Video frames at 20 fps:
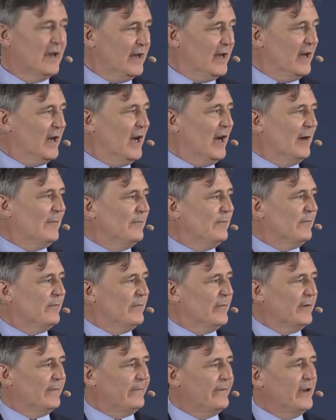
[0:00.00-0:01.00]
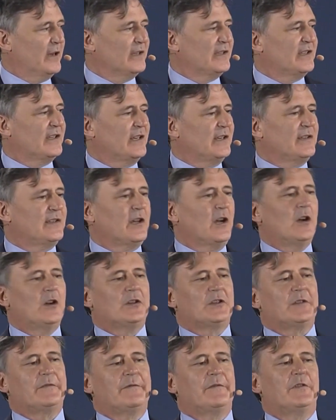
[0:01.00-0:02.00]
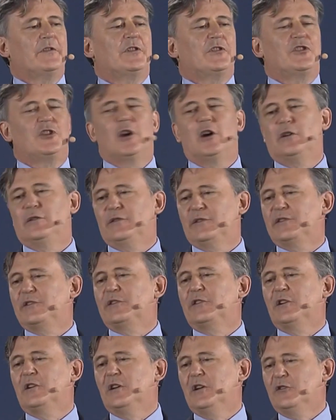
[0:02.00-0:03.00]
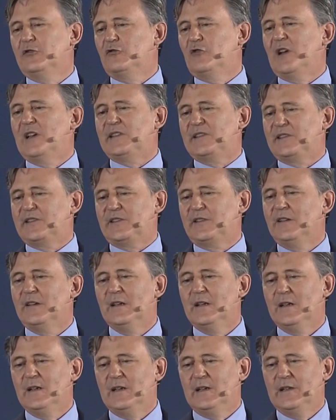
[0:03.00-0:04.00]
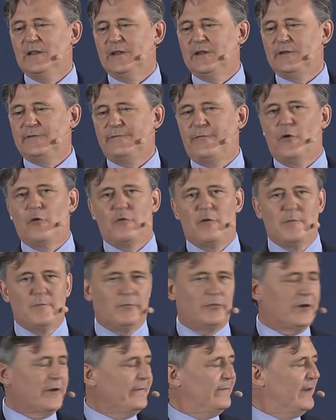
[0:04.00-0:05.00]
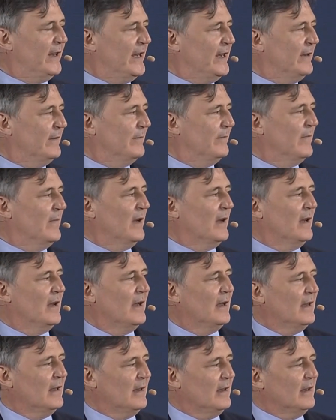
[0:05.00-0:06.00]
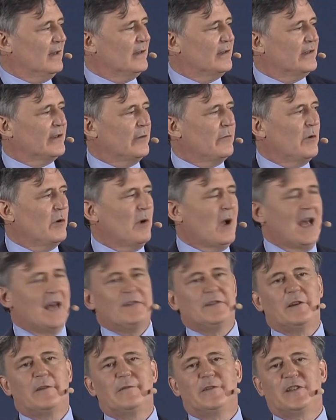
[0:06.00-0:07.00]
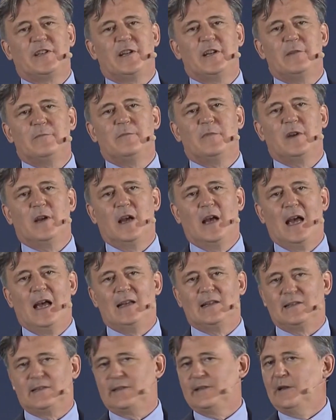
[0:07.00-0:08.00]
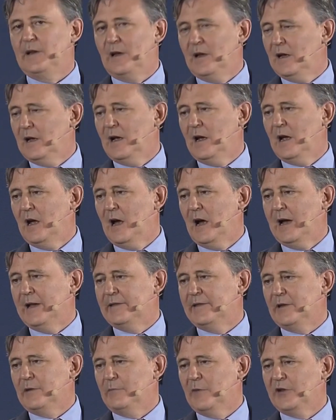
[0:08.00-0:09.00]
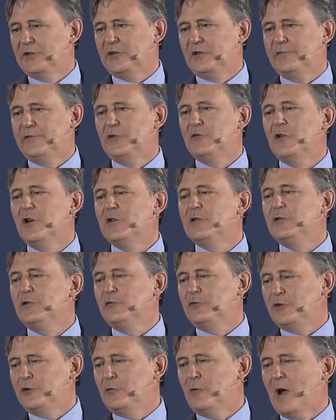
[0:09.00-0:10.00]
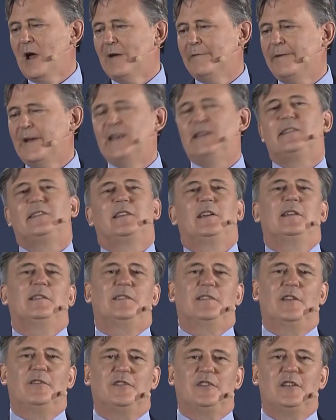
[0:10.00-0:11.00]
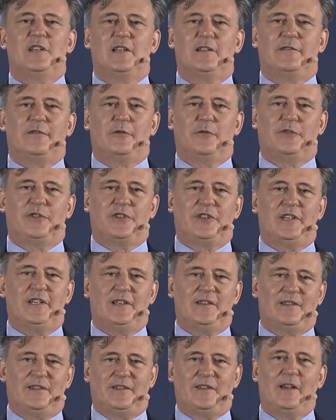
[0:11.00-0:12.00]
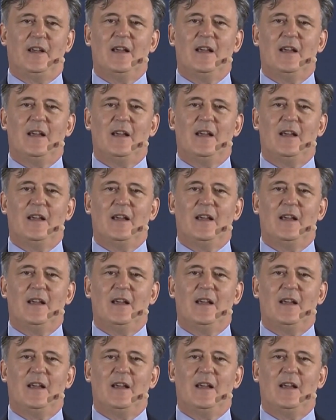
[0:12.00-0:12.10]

But first he has asked for the chance to address this forum briefly. So we'll hand over to him. As I think most of you know, you do have headsets underneath your seats.